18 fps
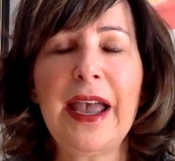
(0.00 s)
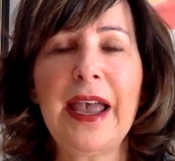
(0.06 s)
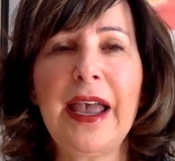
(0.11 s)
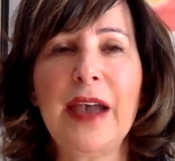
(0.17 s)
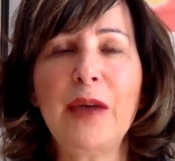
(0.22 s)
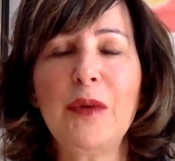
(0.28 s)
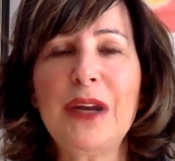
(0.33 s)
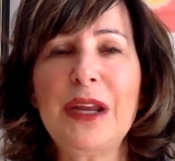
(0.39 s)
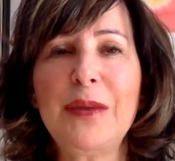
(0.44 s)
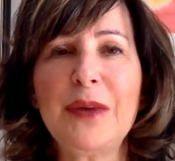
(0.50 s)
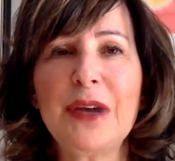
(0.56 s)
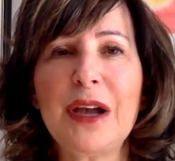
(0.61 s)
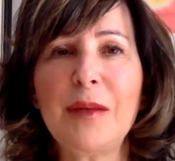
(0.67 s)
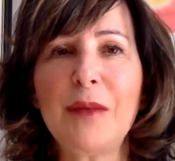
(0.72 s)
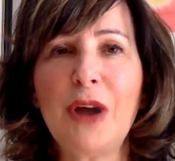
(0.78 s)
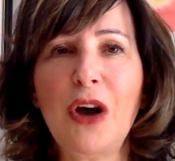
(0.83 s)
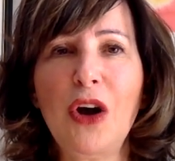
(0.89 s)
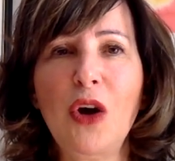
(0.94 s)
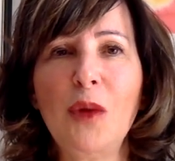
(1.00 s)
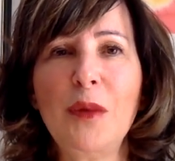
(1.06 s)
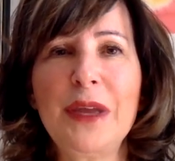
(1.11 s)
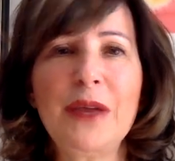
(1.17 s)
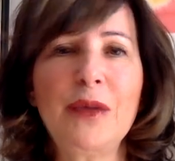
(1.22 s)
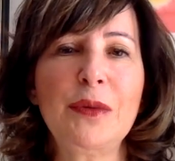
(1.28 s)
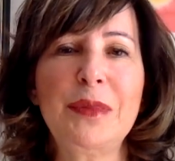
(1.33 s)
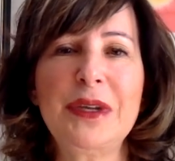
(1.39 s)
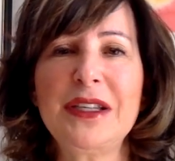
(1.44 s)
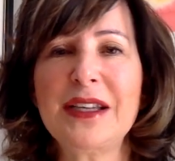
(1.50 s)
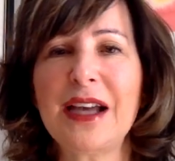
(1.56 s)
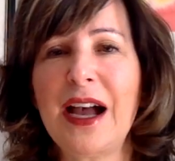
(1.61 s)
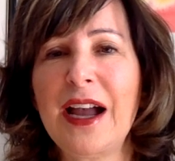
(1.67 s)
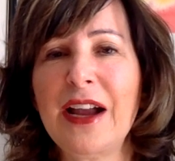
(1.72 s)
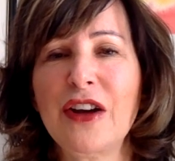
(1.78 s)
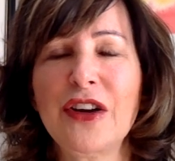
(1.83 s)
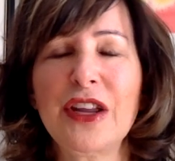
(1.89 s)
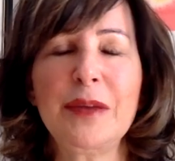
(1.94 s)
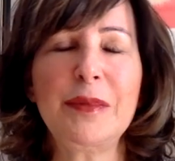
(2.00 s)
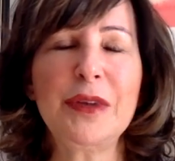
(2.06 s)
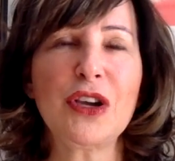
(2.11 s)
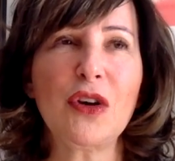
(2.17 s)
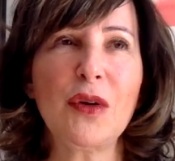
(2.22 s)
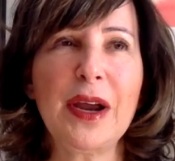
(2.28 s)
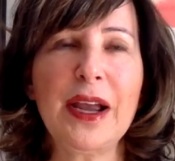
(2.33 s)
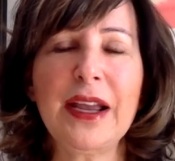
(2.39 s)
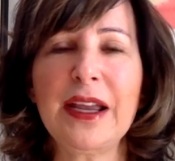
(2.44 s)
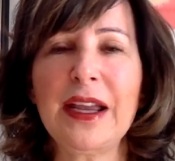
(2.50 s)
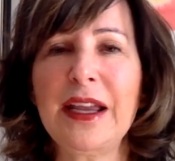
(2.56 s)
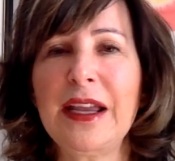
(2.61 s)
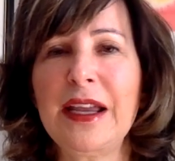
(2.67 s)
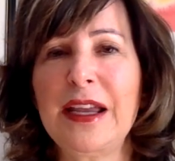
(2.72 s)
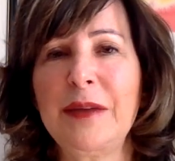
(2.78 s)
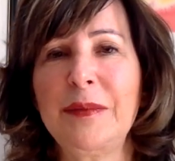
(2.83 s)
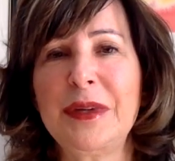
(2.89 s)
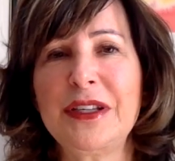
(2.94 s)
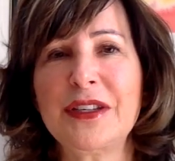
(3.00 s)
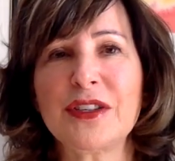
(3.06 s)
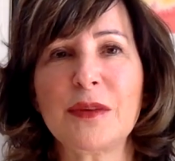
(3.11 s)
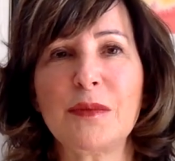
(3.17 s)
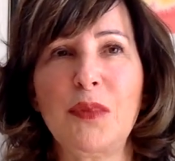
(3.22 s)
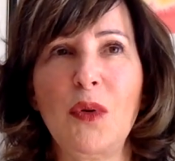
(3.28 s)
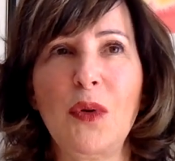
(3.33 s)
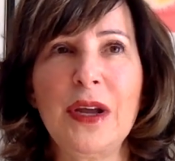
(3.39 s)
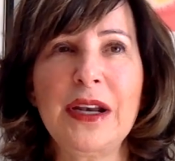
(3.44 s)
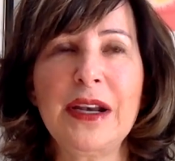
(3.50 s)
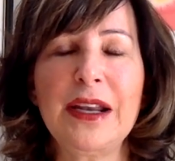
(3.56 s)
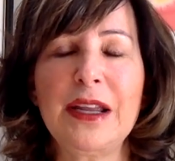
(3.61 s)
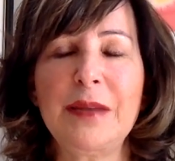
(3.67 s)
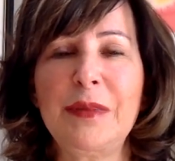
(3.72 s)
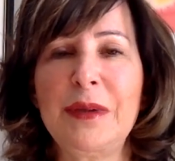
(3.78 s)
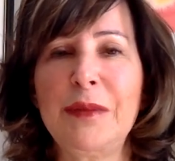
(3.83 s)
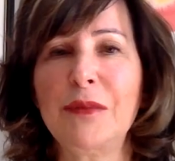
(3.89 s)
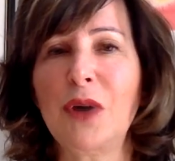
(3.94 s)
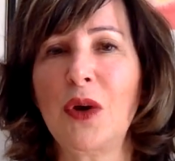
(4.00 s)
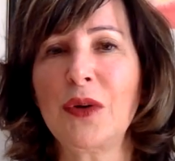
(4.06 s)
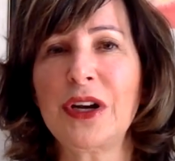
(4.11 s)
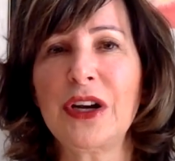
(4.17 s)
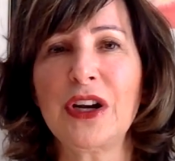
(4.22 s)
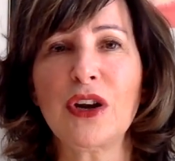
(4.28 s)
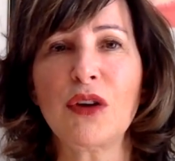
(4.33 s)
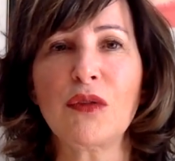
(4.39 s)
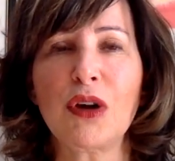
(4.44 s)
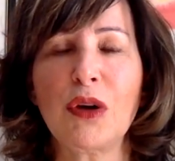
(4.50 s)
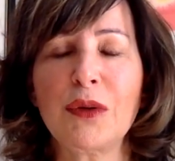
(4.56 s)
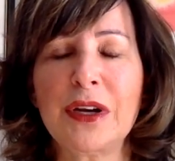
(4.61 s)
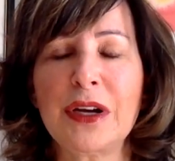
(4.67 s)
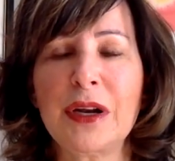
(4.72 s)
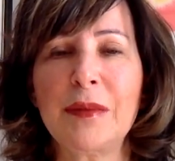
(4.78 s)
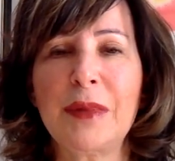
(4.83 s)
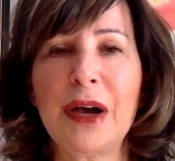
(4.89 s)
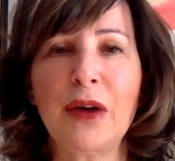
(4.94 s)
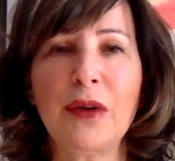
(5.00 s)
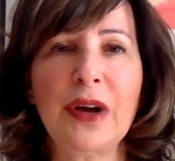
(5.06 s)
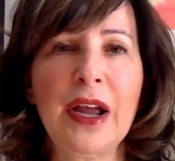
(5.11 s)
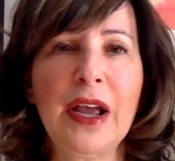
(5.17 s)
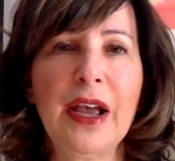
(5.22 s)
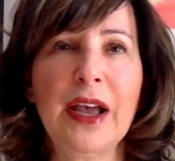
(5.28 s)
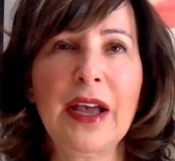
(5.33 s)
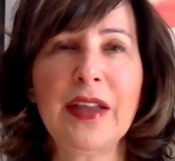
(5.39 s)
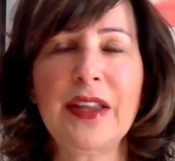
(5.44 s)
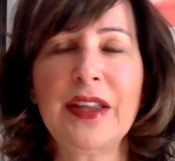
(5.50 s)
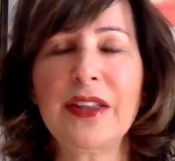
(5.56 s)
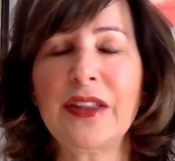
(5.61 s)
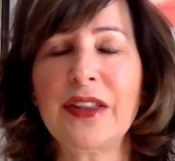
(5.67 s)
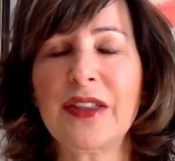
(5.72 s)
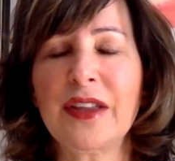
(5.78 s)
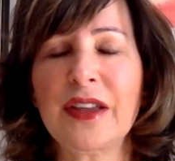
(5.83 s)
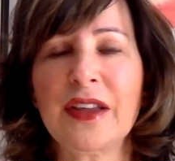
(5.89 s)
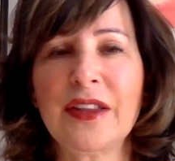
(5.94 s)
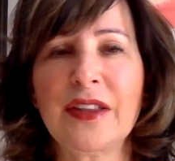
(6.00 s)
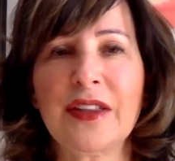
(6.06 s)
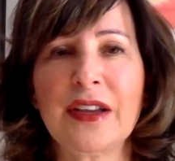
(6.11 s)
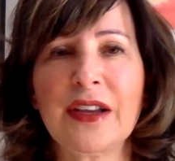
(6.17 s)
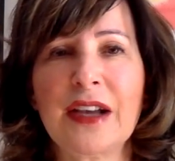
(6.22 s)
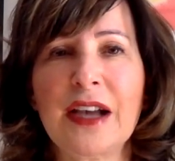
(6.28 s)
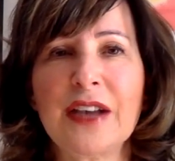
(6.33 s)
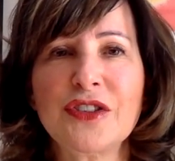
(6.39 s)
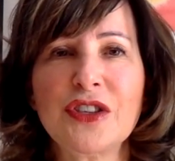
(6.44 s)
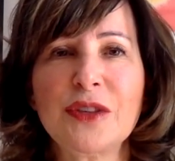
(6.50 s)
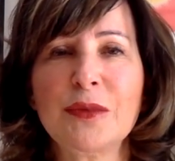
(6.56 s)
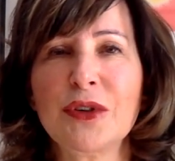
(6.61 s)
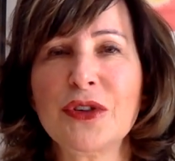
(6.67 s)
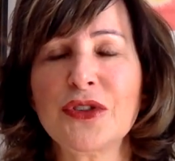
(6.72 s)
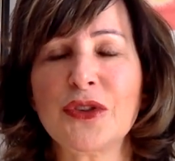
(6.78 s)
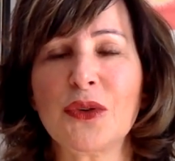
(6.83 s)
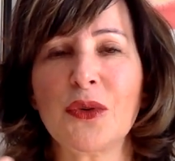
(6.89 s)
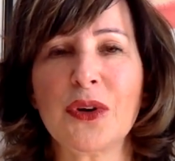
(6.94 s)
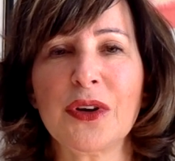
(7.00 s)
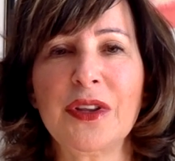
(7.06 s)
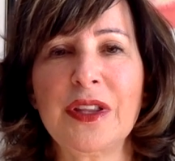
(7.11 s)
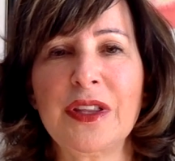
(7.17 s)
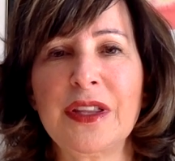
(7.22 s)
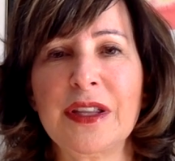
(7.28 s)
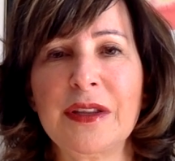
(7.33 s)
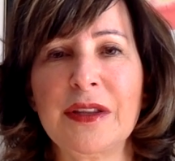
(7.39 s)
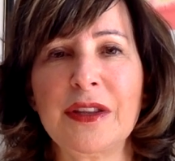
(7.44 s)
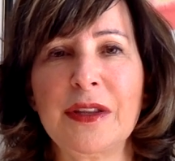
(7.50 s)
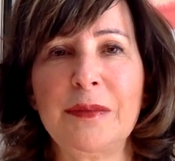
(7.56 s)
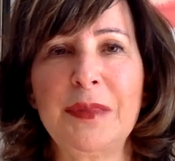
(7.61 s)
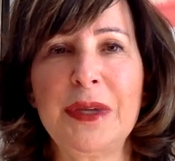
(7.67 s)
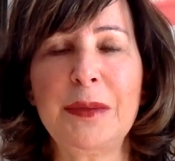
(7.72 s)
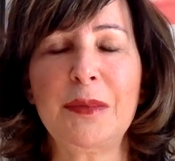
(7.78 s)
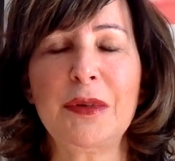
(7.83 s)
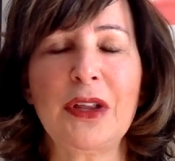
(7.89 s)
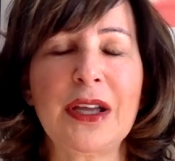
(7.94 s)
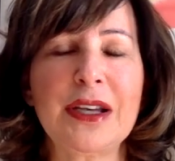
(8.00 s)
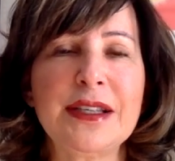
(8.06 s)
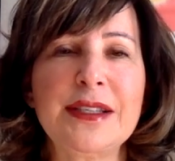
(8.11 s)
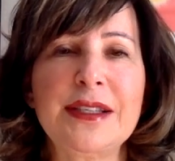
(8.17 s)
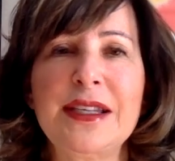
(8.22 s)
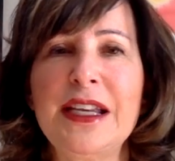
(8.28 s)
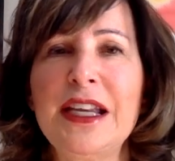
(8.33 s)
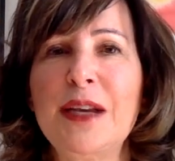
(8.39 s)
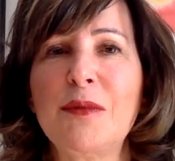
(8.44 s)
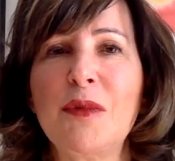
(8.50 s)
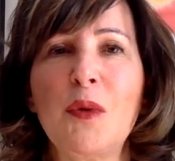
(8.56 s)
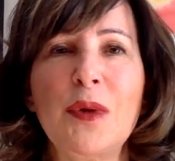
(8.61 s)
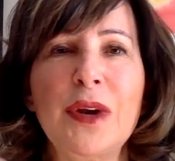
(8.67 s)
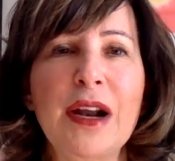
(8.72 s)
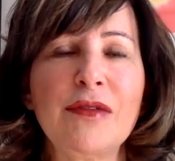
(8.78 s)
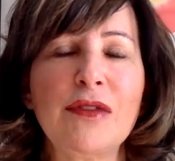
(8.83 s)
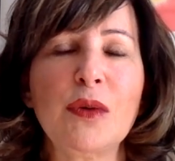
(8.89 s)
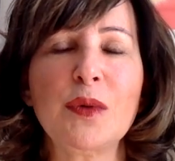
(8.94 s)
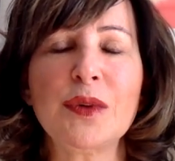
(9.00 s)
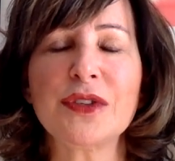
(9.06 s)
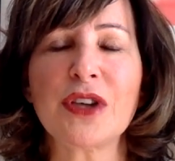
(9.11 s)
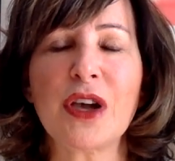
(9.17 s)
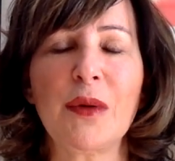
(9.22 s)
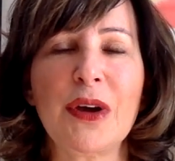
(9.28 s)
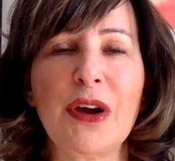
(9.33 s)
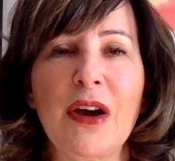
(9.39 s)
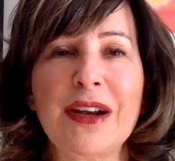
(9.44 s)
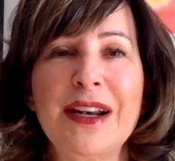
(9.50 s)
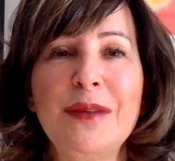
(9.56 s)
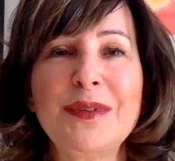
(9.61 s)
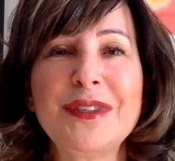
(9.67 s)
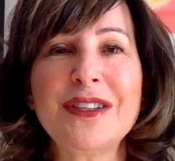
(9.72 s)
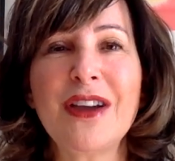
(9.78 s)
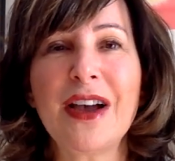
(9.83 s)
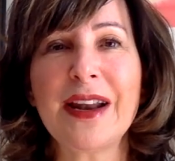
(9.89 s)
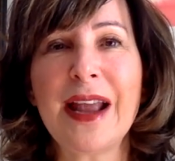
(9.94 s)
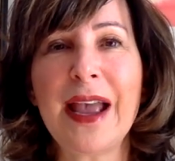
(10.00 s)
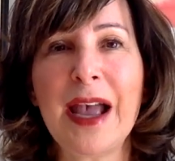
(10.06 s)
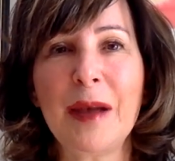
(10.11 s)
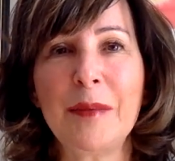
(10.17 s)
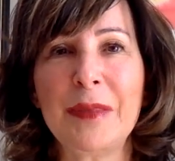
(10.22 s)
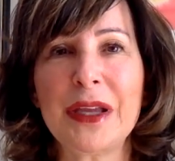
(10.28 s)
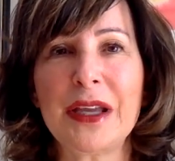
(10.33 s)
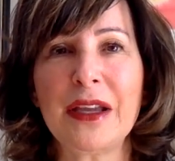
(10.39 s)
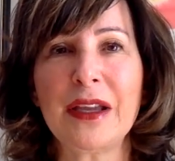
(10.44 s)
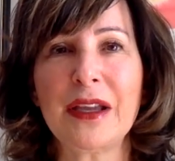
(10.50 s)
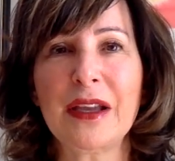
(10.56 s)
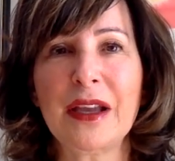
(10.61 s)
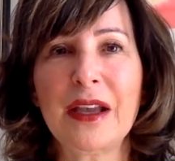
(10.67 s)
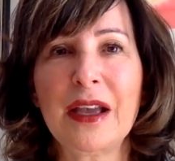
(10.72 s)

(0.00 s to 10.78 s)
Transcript: and when he would come home, he would be tired, he'd be cranky, he'd be disappointed, he'd be moaning and groaning about either the customers or the people on his team or whatever was going on. He was not happy.